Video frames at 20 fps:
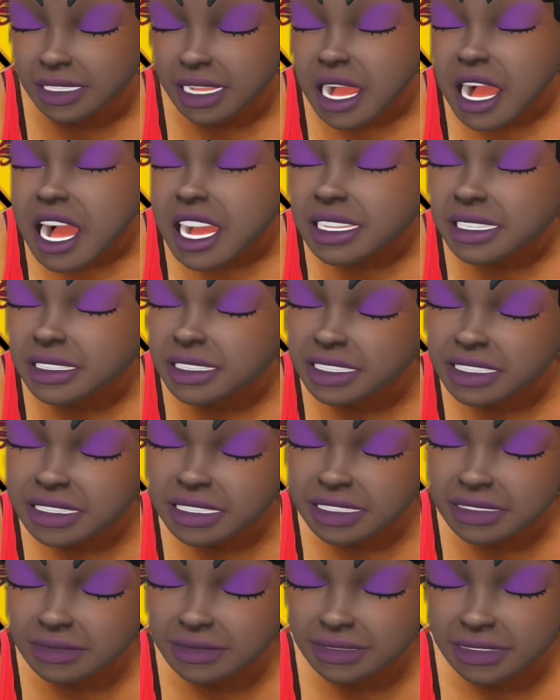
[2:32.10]
i then
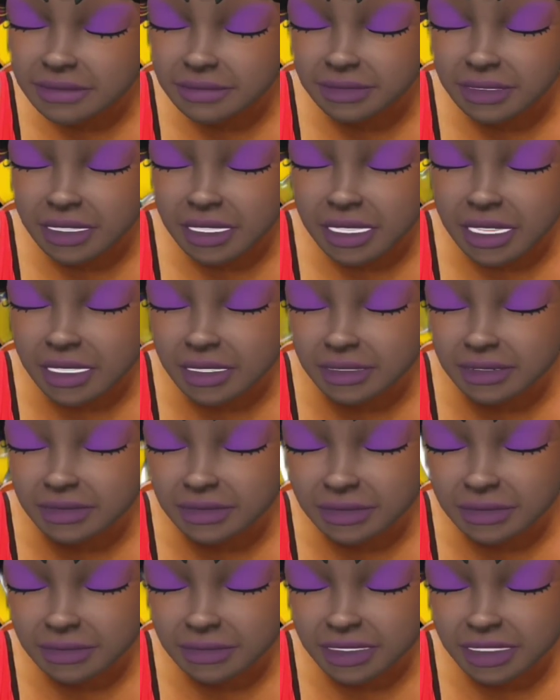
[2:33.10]
examined
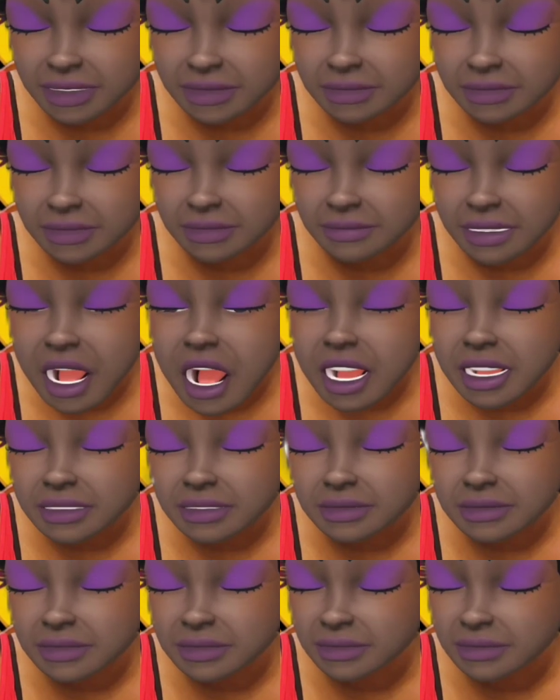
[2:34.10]
other specific
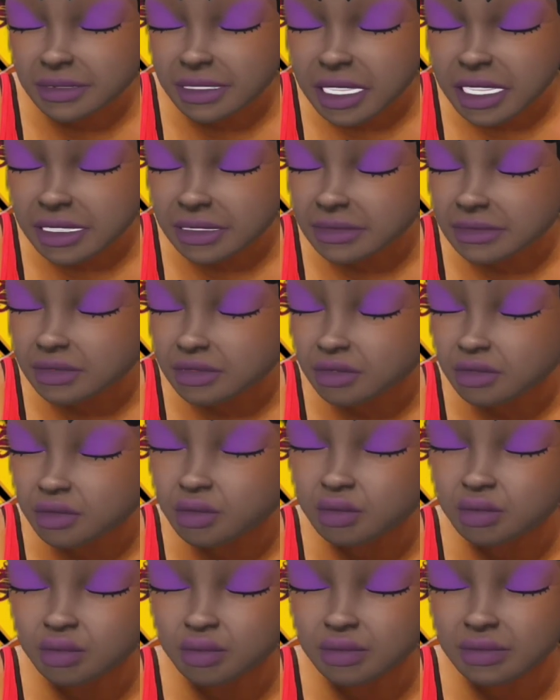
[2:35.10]
patterns of language
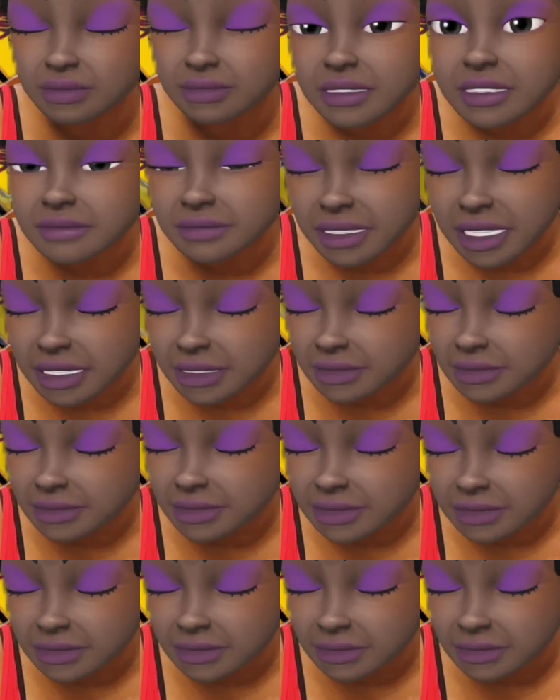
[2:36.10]
used by black
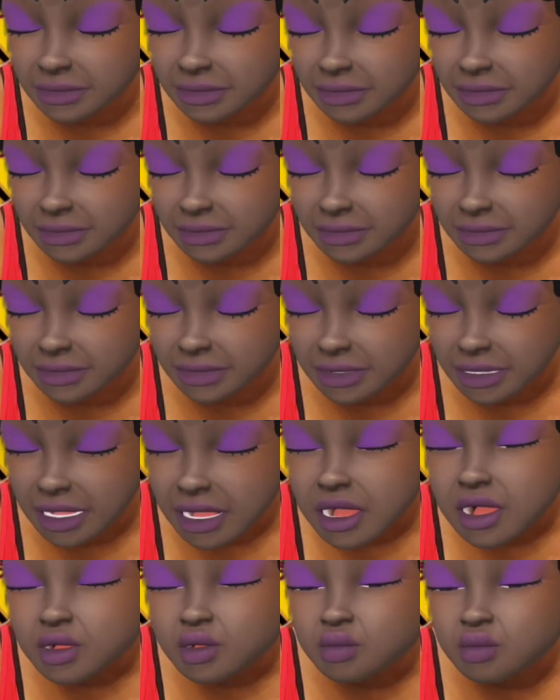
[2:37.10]
males
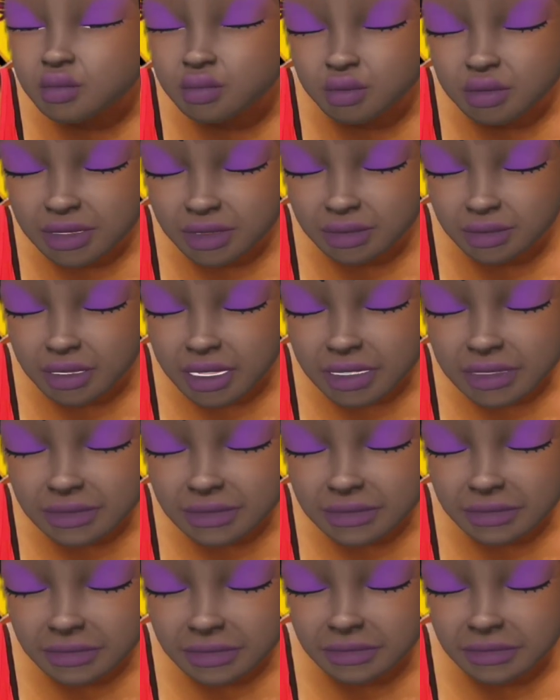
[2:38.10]
with the white
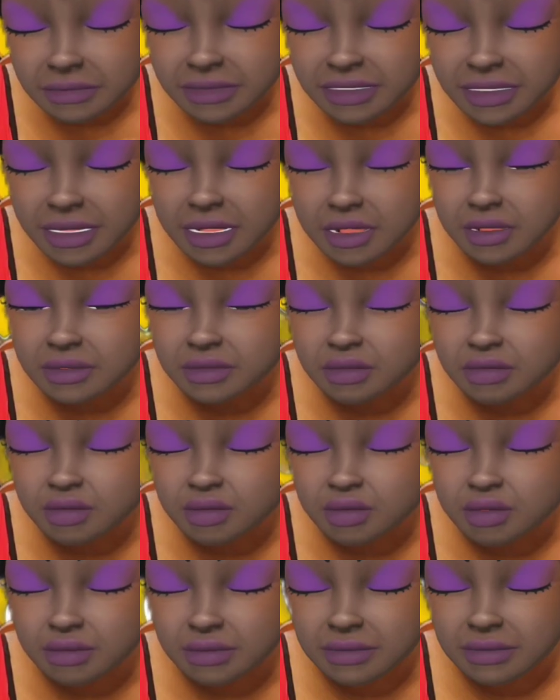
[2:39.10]
supremacy
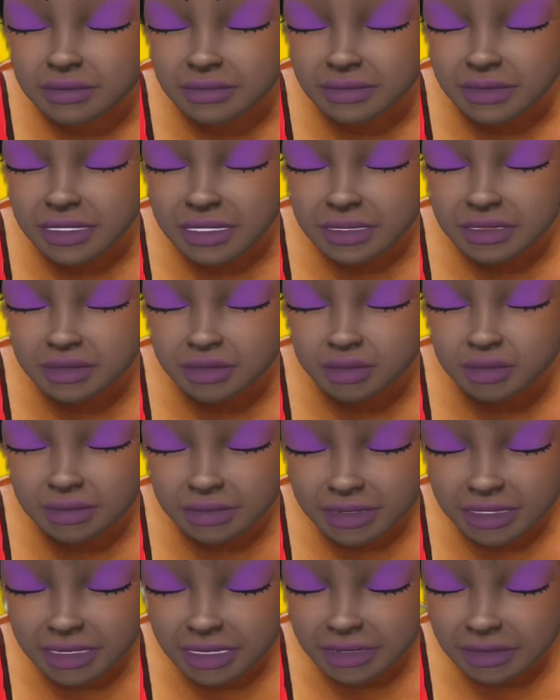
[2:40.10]
culture to
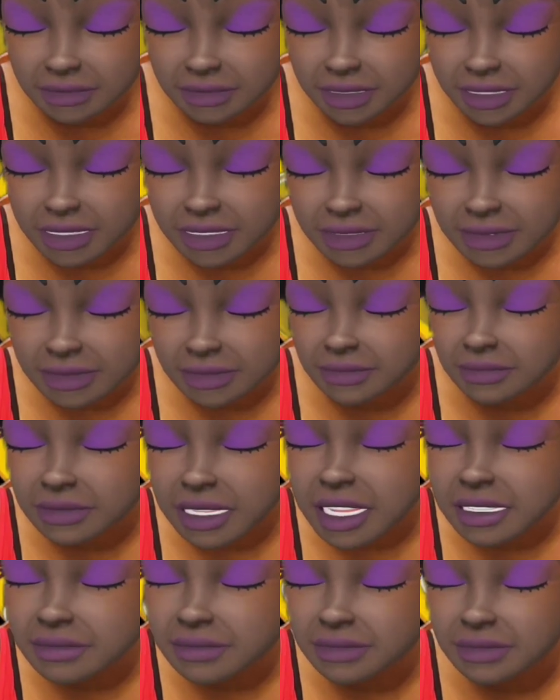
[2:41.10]
begin with
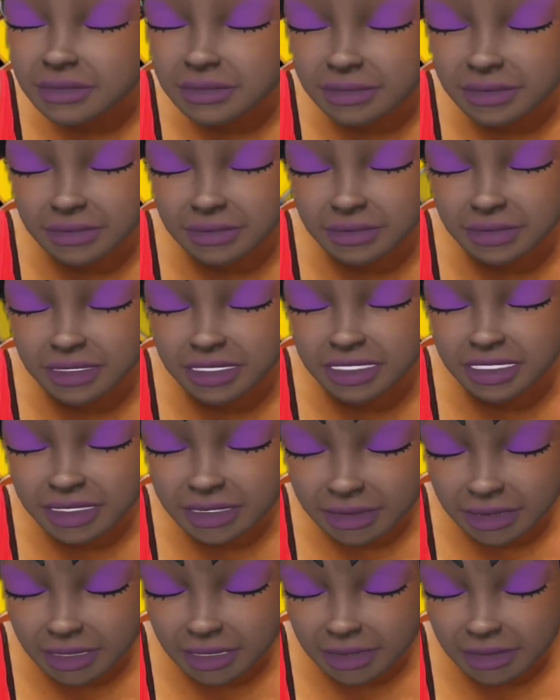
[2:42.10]
black males in
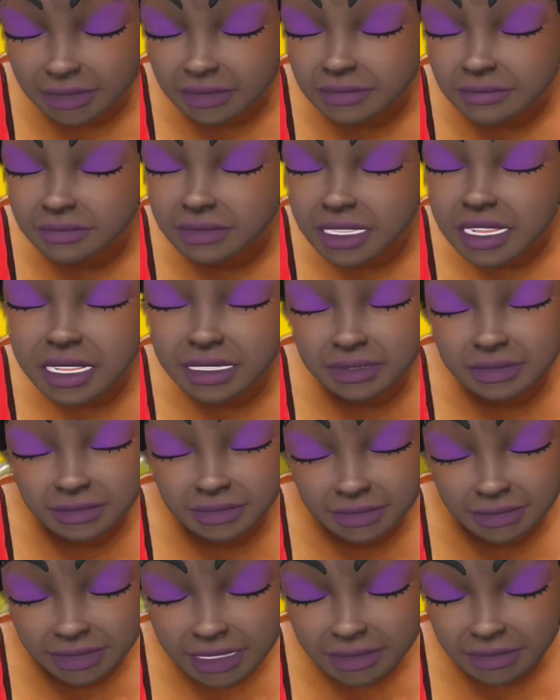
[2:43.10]
particular but
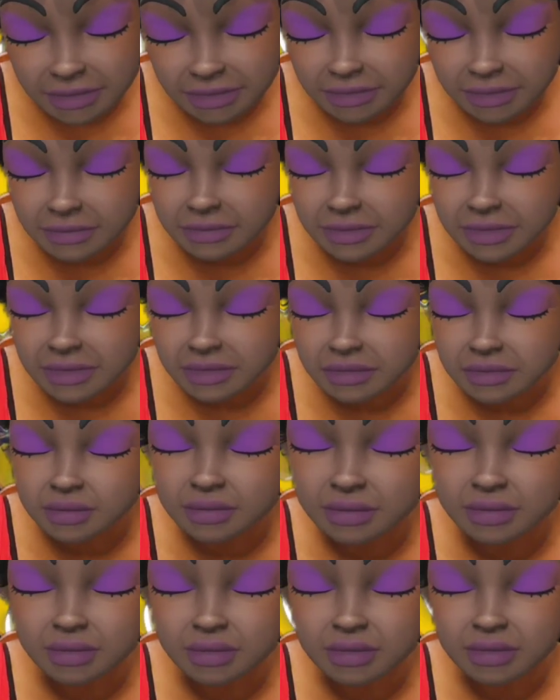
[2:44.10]
also black females
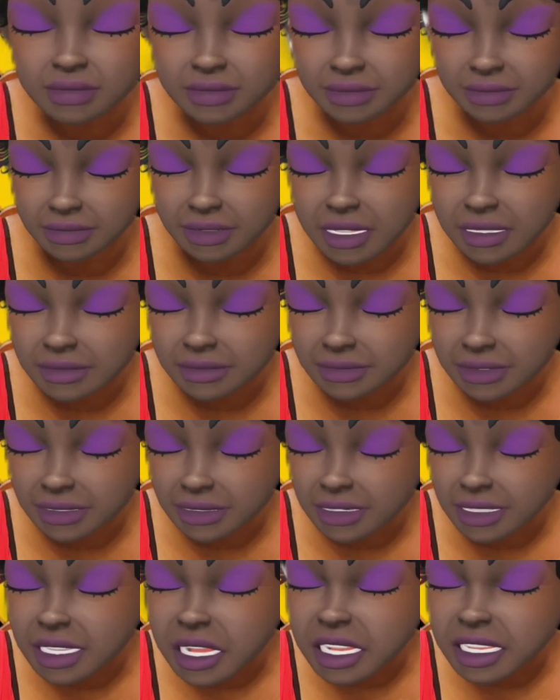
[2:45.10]
refer to the white
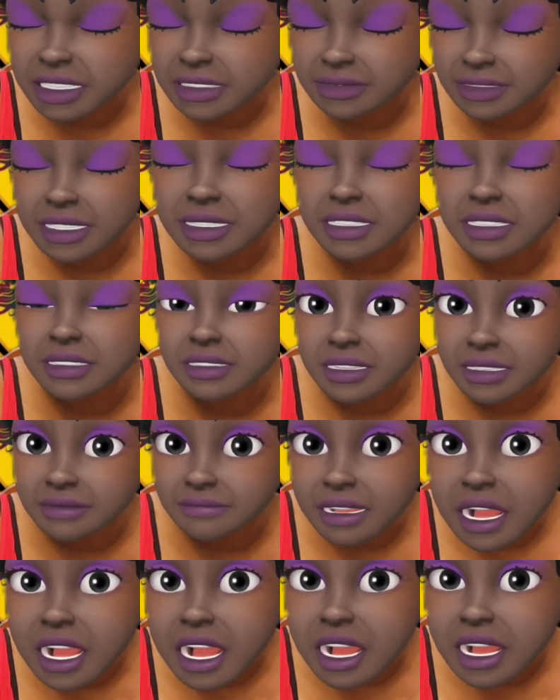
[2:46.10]
male as the man